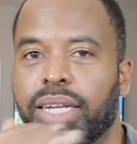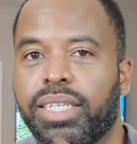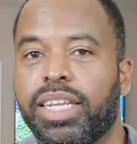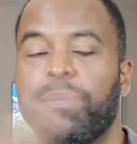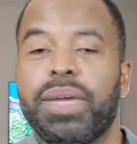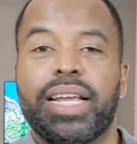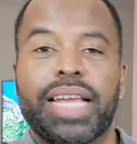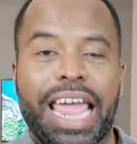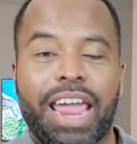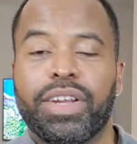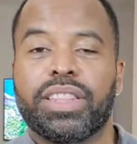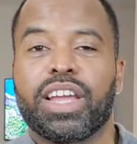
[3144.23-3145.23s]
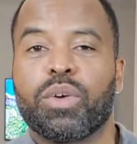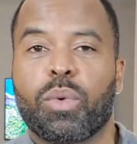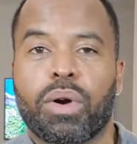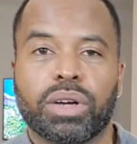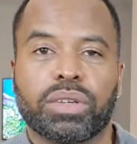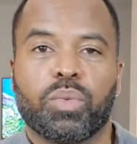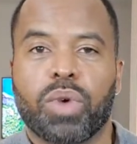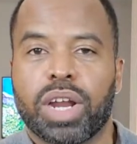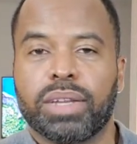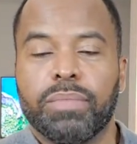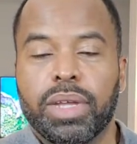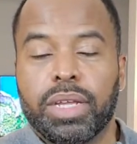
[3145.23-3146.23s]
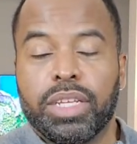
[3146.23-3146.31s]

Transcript: 10 meaning everything works, one,